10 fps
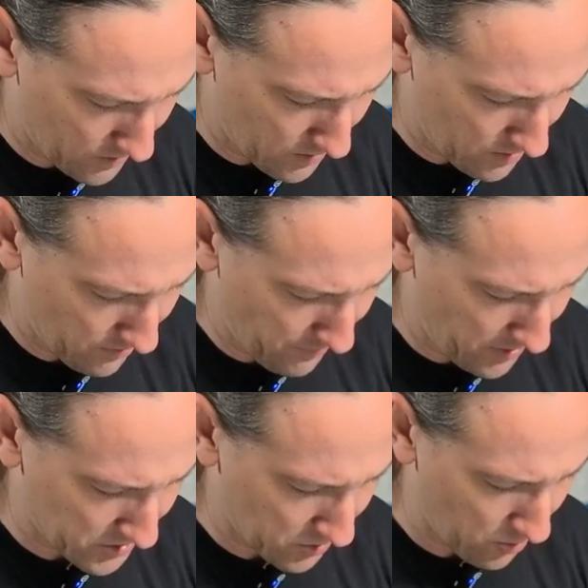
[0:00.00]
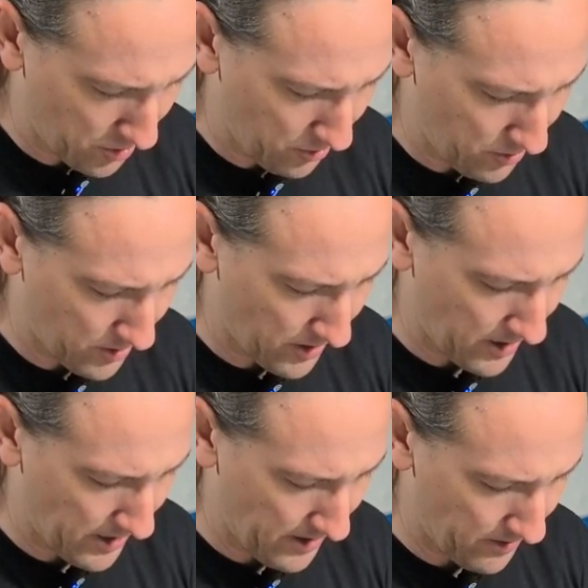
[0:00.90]
The Megasquirt unit I
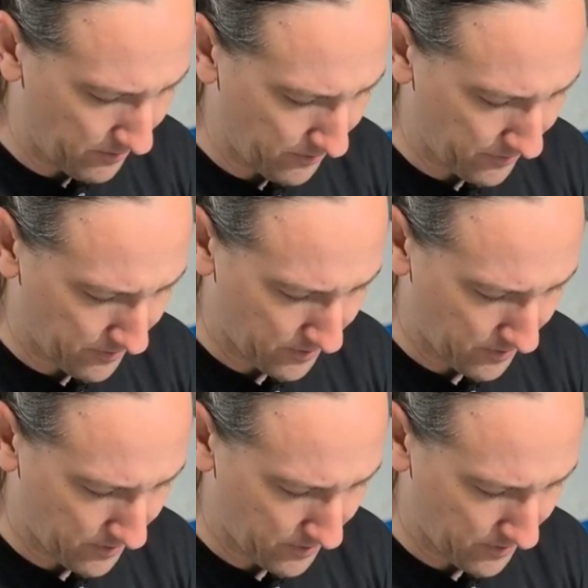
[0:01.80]
have,